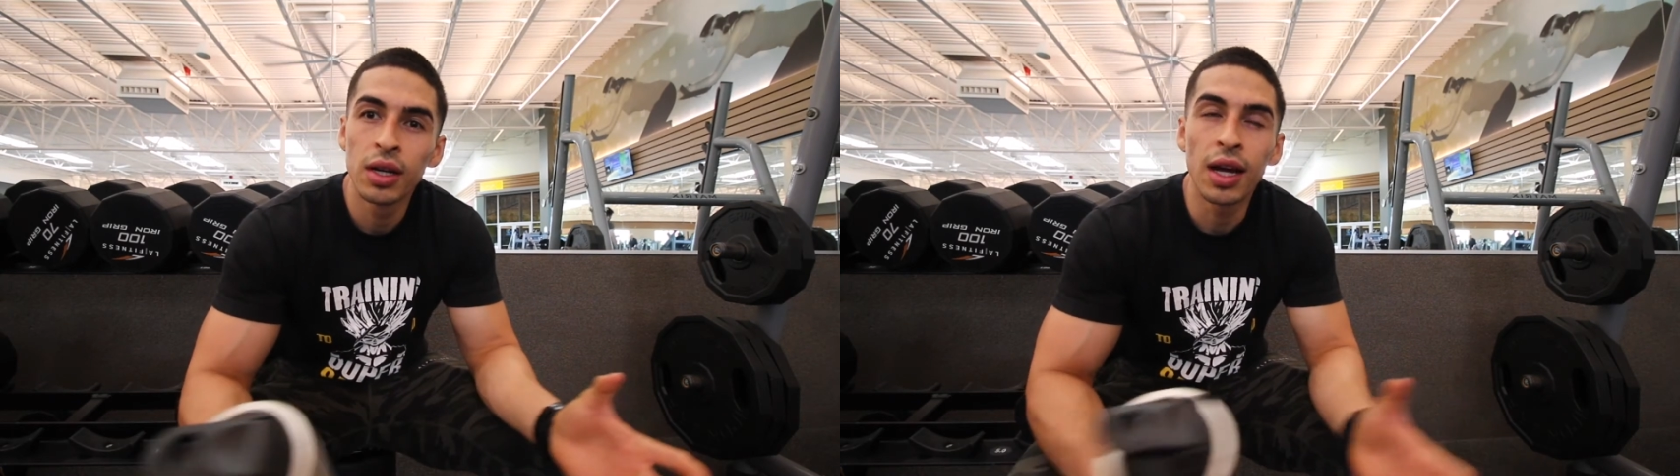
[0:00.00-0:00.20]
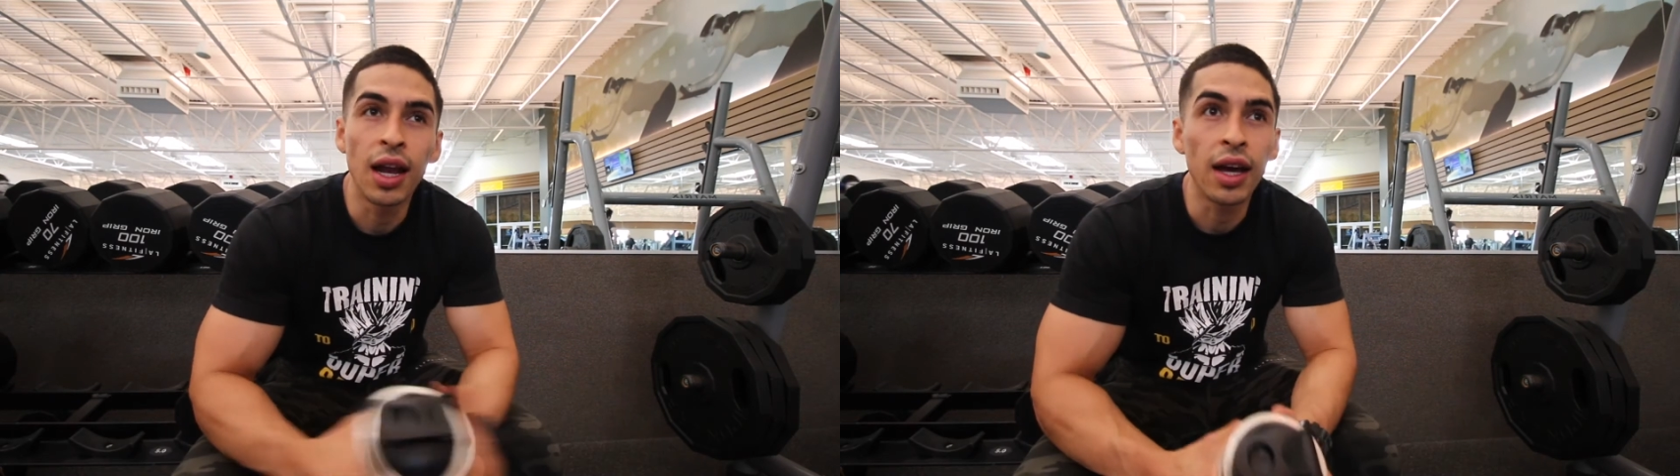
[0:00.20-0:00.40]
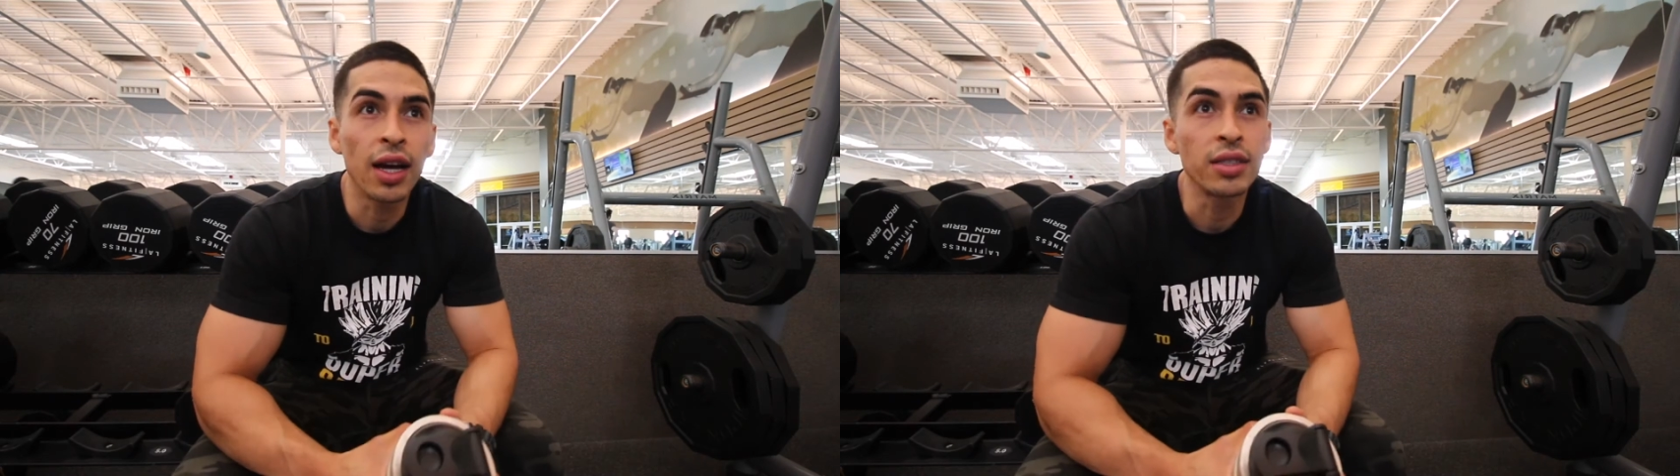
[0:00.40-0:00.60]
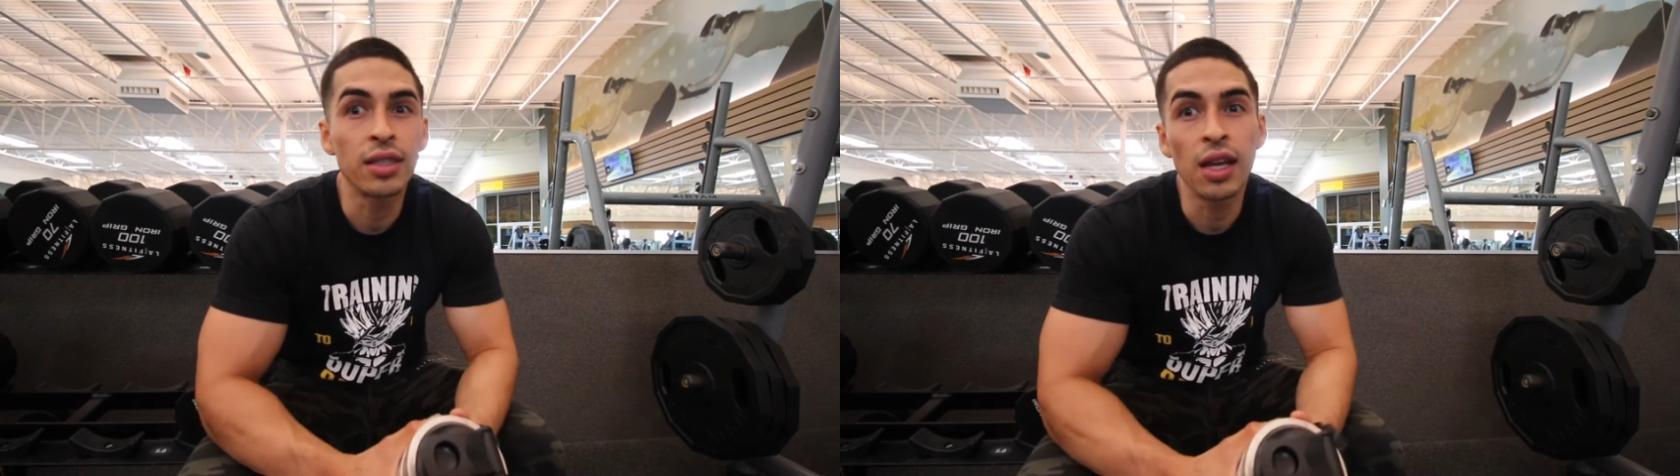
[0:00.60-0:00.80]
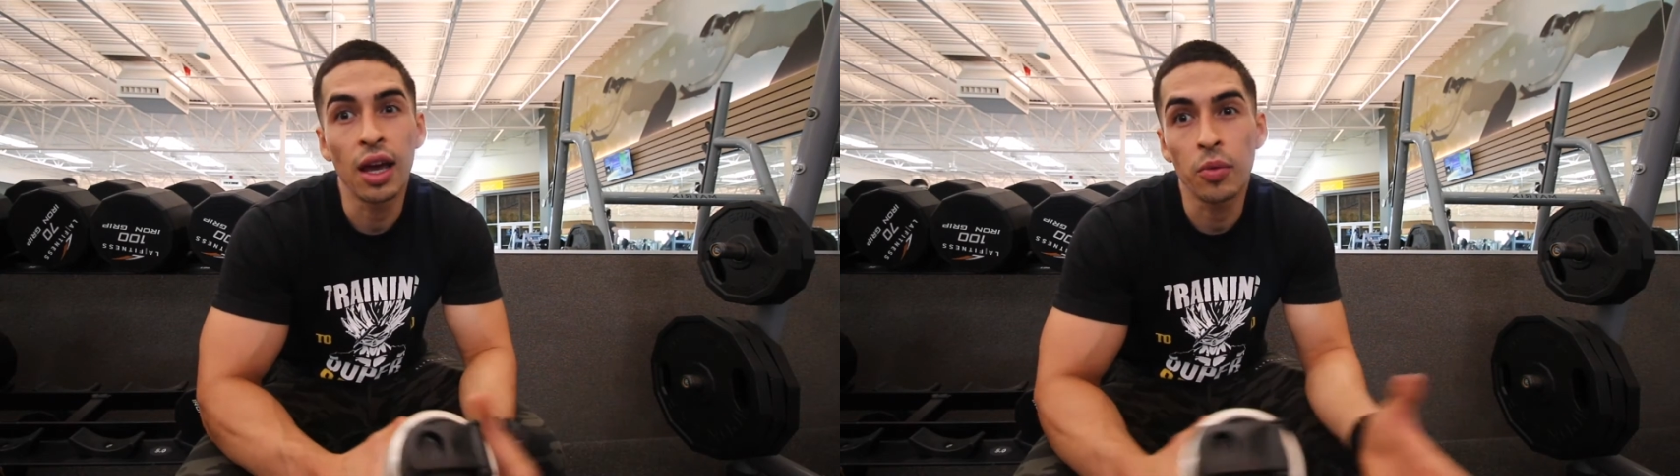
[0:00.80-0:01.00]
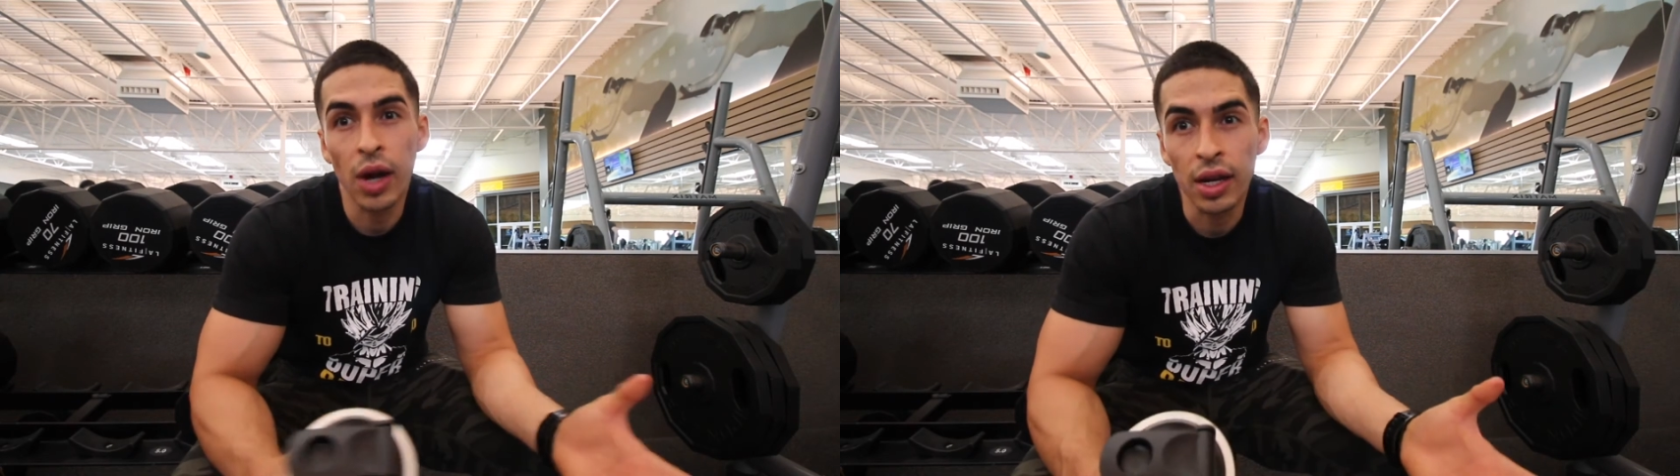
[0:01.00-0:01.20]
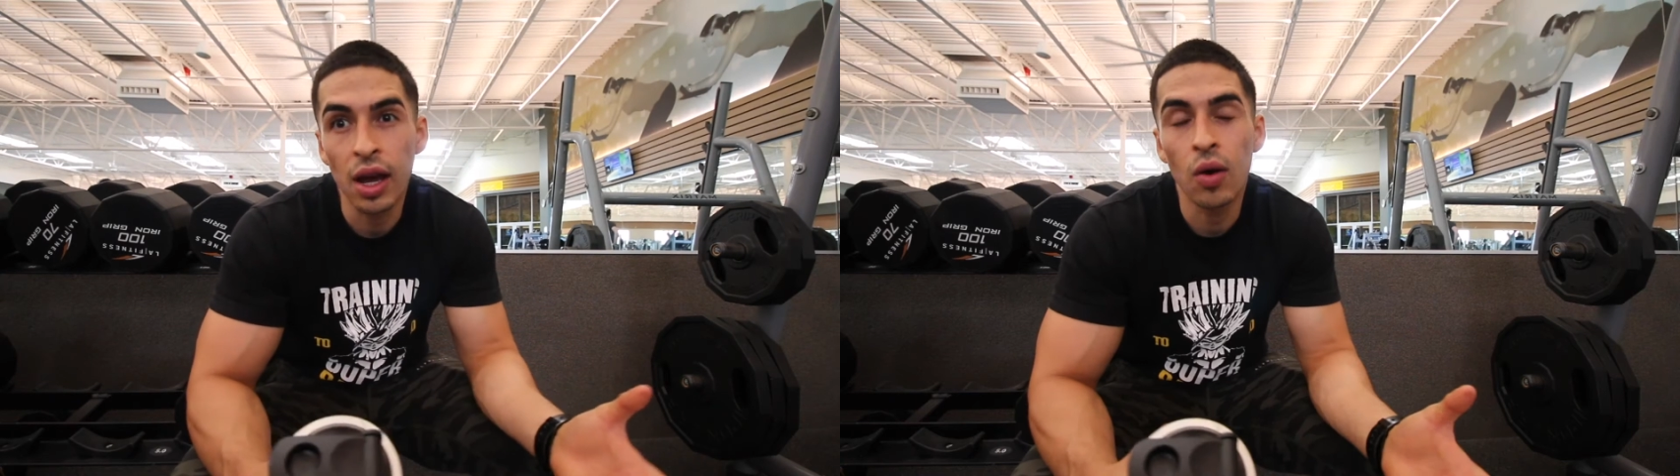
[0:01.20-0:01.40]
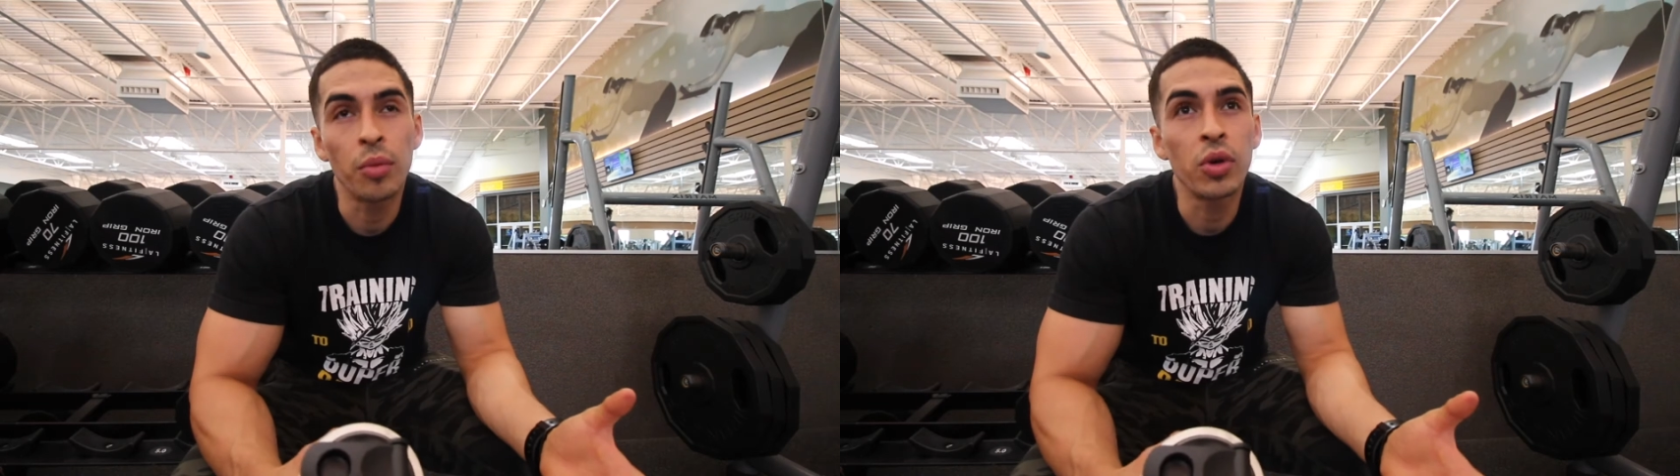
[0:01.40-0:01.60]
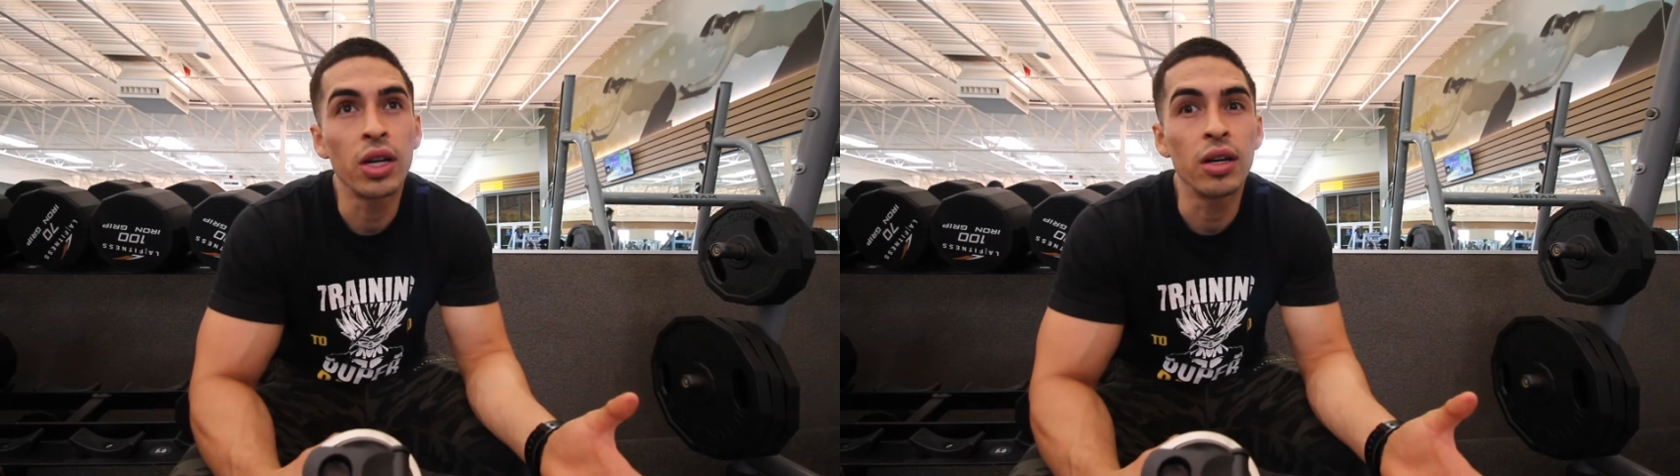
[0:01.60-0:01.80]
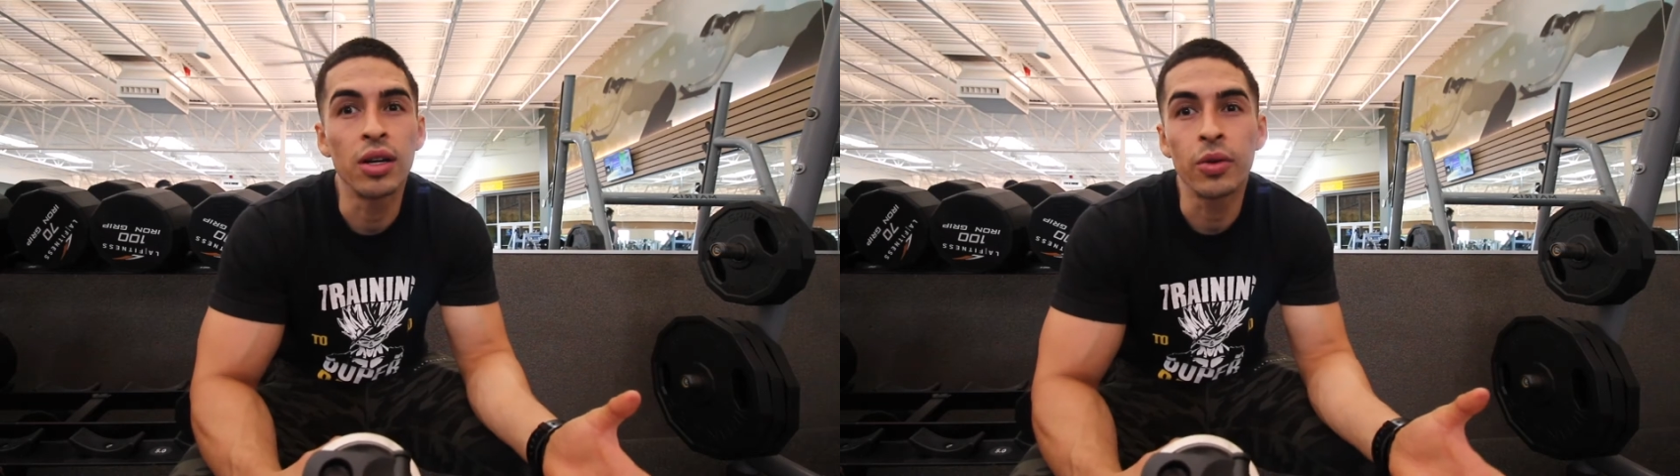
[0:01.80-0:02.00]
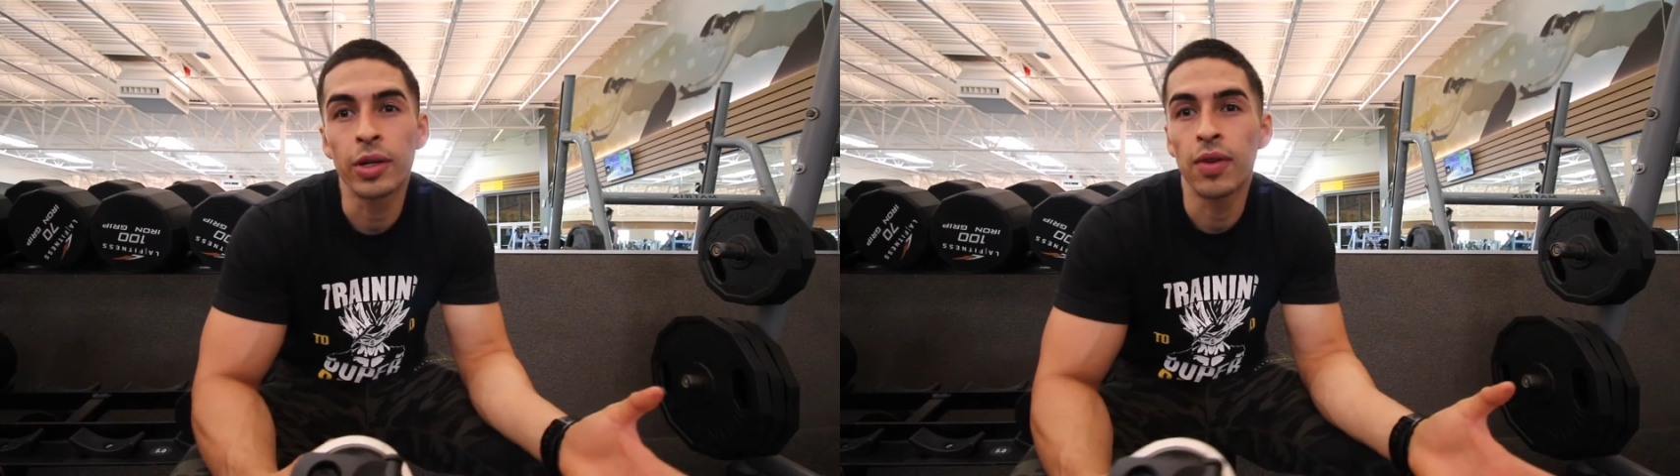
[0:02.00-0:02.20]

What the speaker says: And like I said, like right now, I'm really hungry.